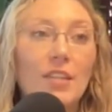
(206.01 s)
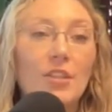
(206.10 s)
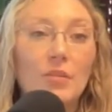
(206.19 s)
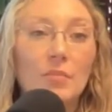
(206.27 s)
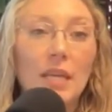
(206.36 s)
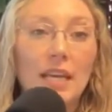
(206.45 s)

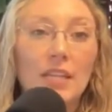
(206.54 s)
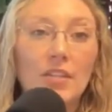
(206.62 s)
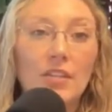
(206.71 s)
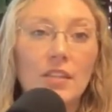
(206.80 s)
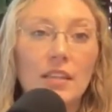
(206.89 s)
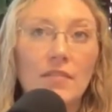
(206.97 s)
should be
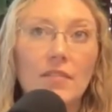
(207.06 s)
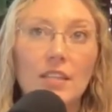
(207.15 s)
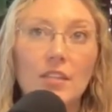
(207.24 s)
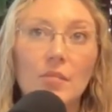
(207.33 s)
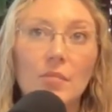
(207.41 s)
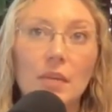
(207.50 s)
entered and if they
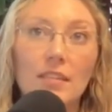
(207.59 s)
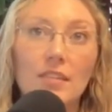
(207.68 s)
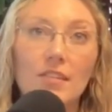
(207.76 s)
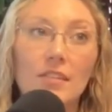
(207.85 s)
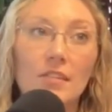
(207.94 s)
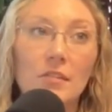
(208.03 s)
should be
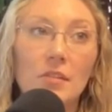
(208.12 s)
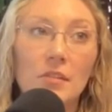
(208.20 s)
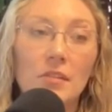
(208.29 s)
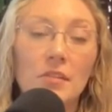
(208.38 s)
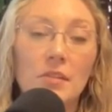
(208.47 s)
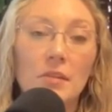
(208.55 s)
entered under
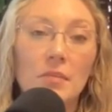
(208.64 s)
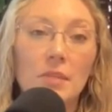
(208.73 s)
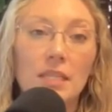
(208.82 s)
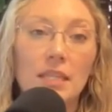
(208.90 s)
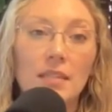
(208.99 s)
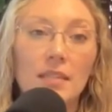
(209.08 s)
certain
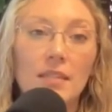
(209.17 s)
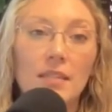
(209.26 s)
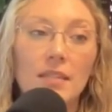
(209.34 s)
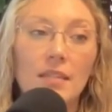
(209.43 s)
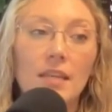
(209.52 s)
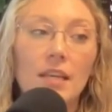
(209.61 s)

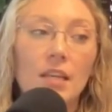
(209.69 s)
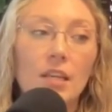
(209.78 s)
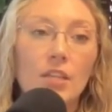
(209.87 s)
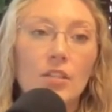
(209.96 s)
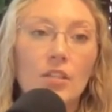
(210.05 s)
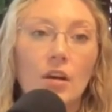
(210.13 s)
circumstances.
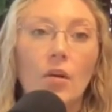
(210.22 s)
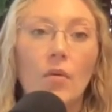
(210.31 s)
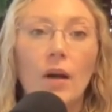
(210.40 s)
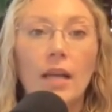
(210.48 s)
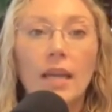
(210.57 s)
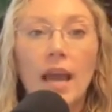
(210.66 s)

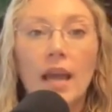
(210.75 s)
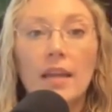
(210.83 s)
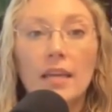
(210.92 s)
So again,